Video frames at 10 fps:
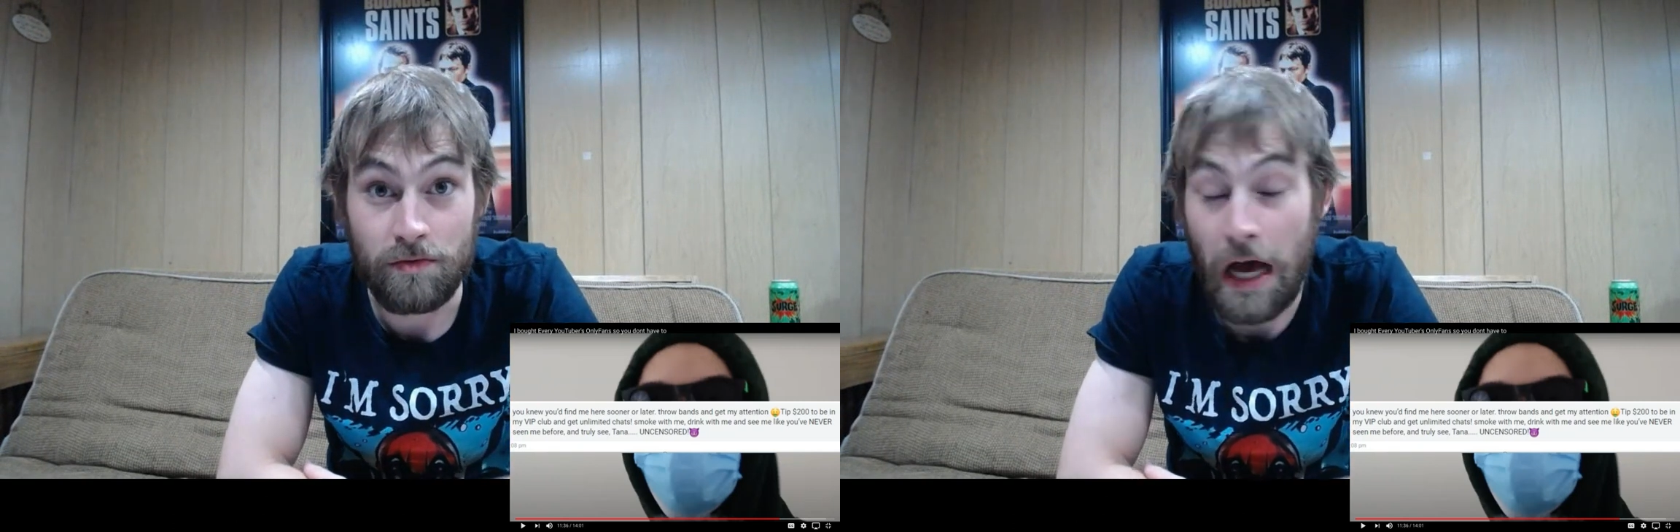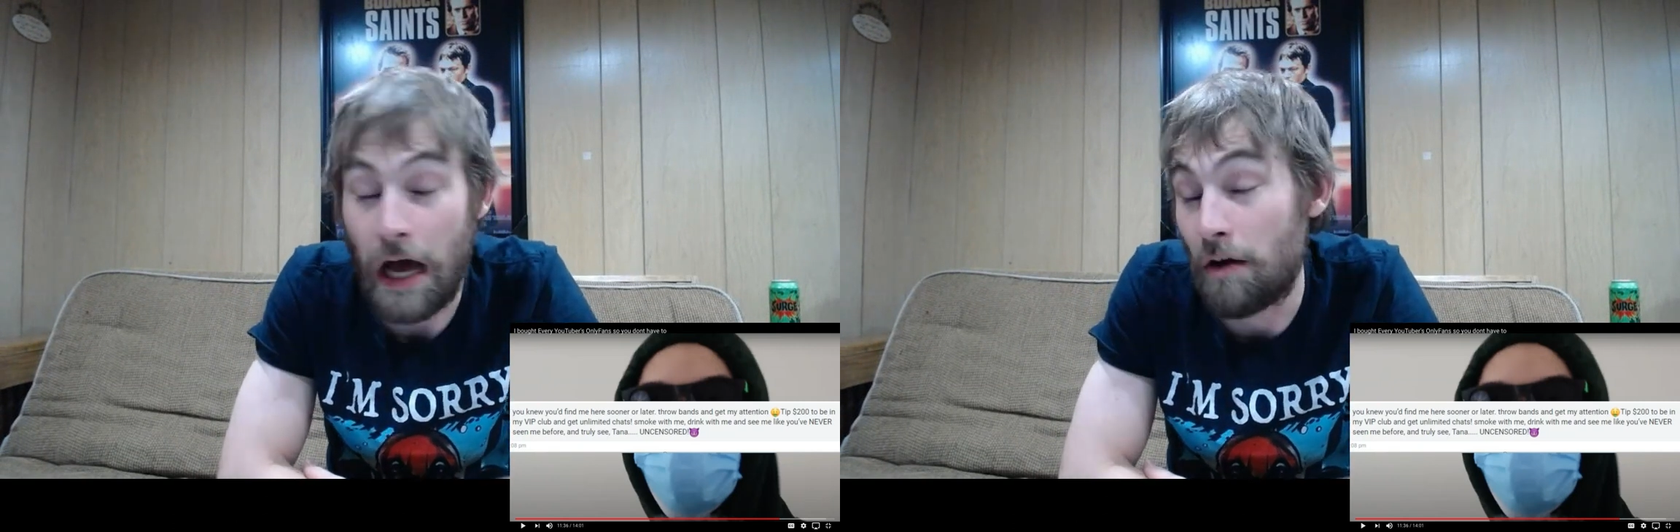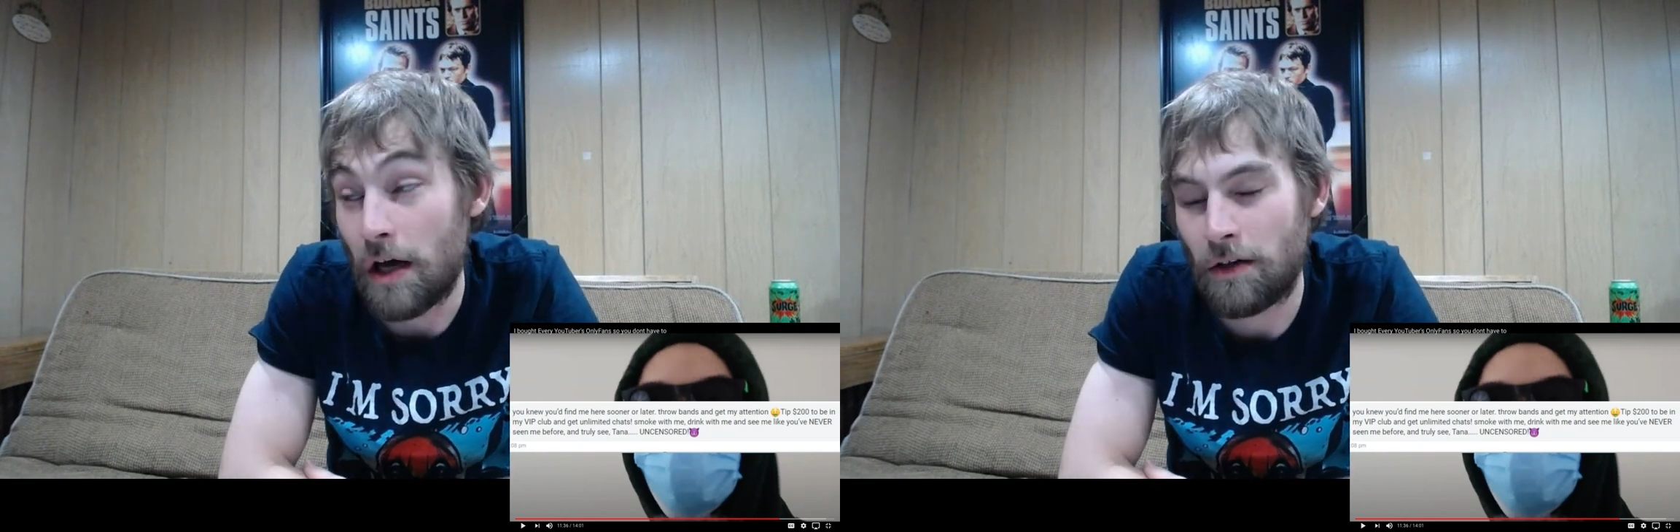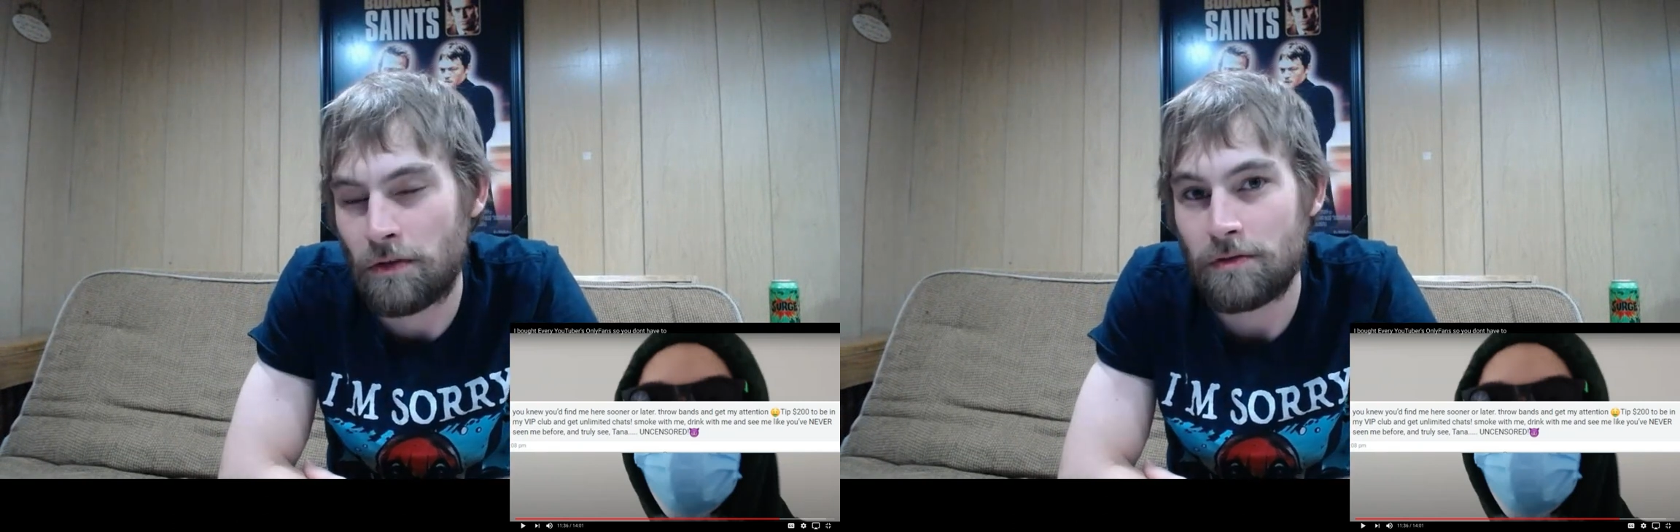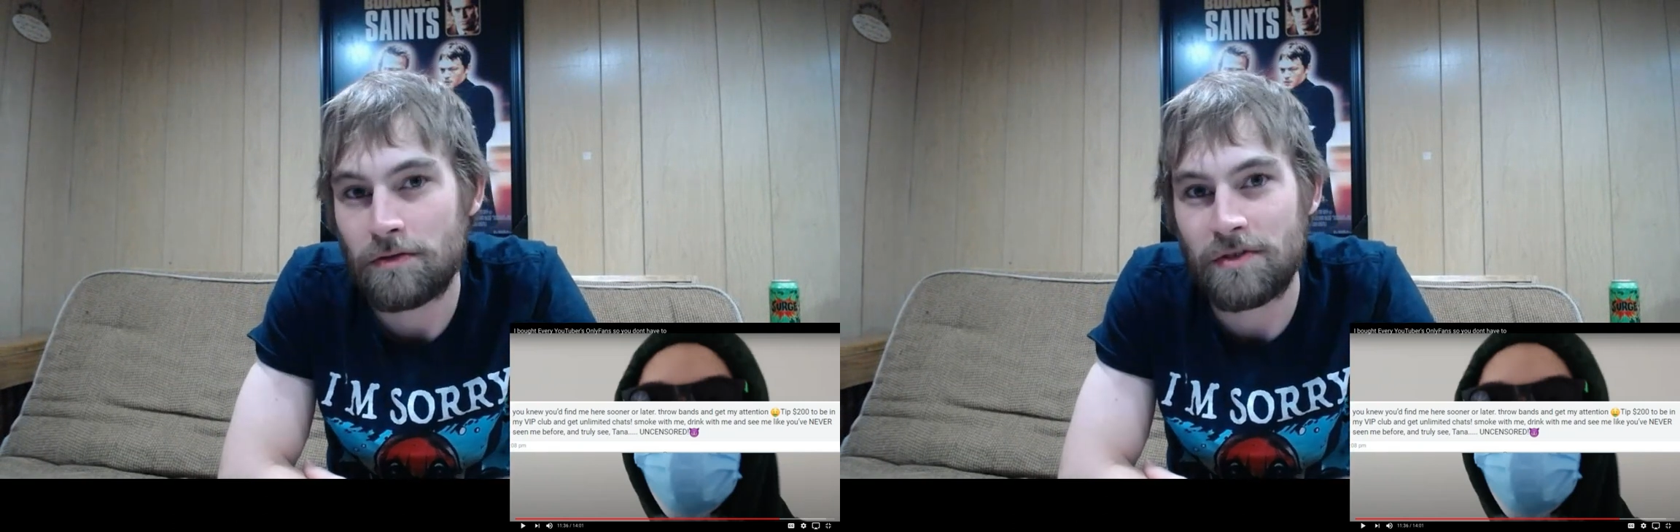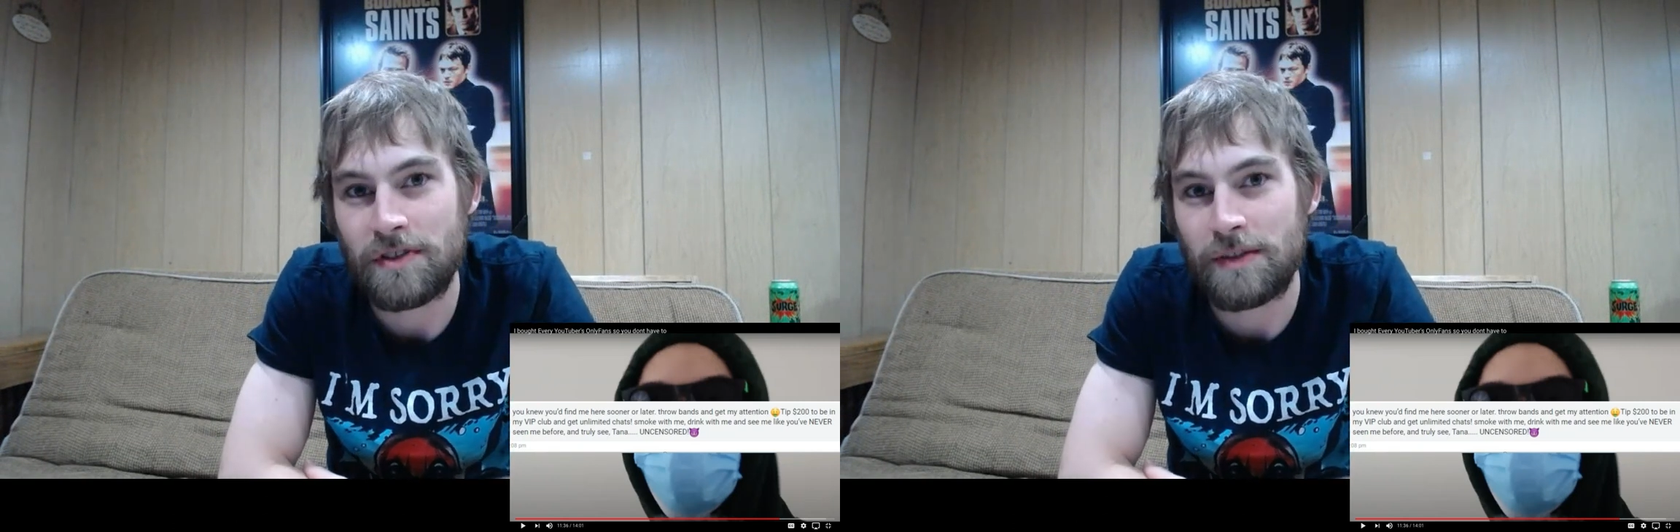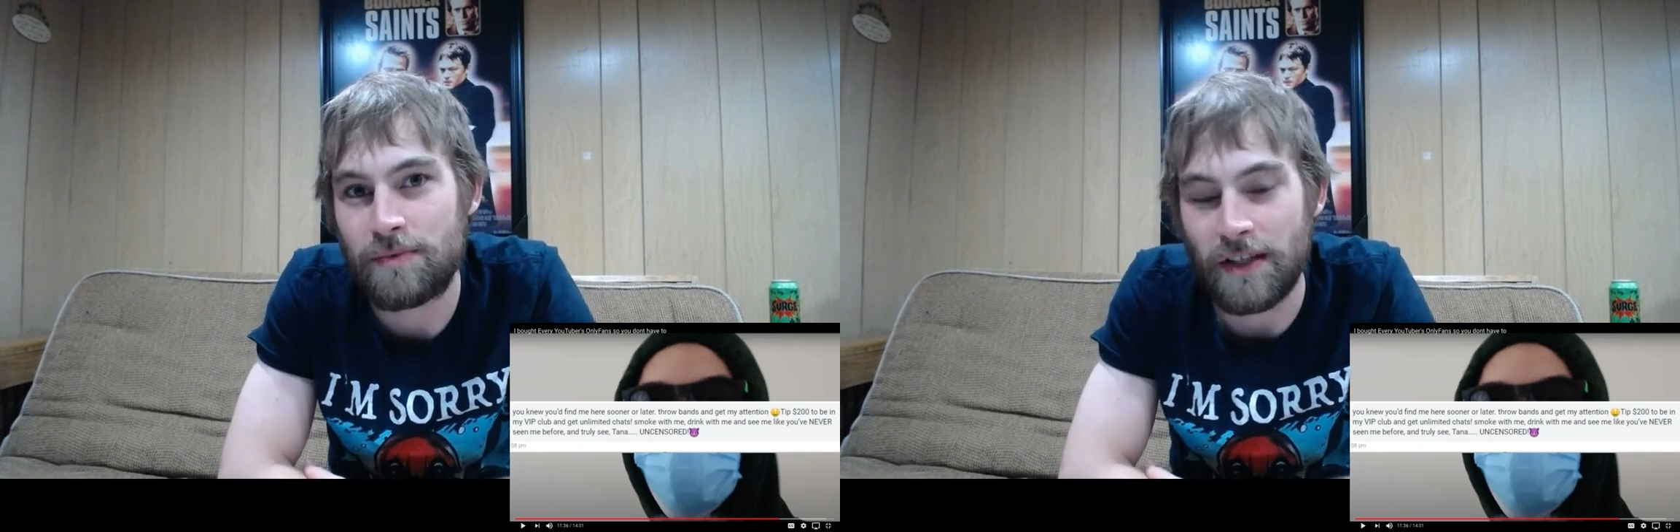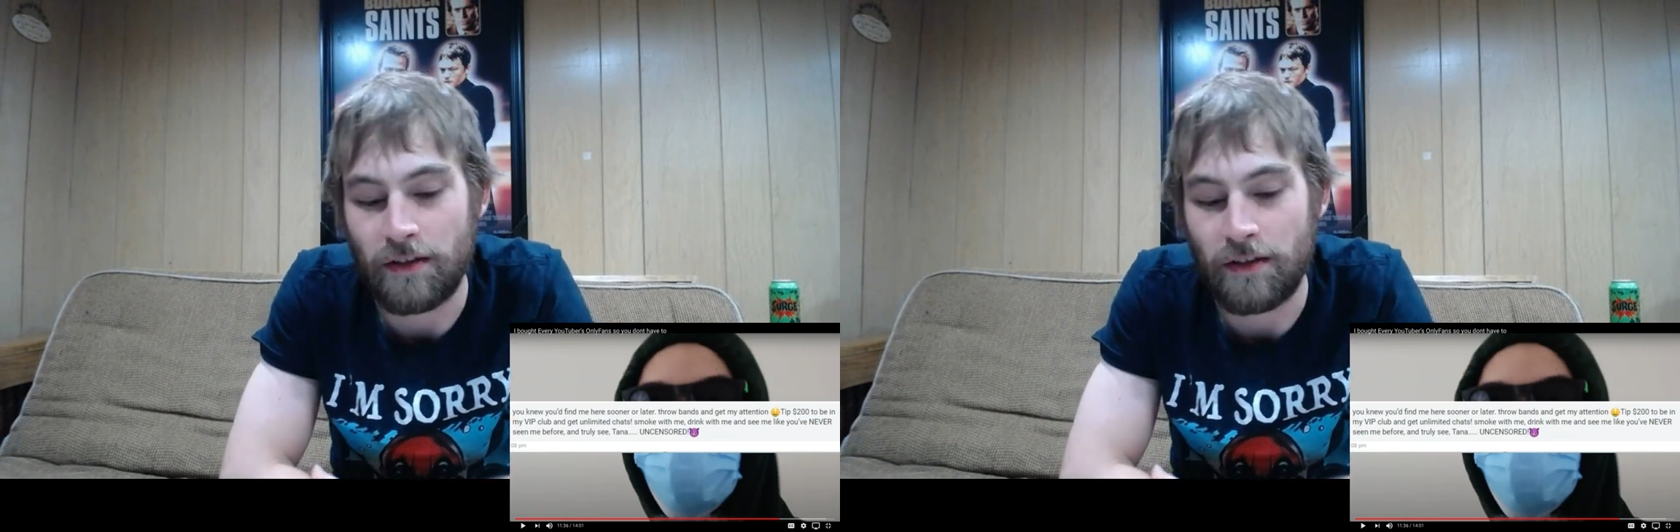I don't know. Seems like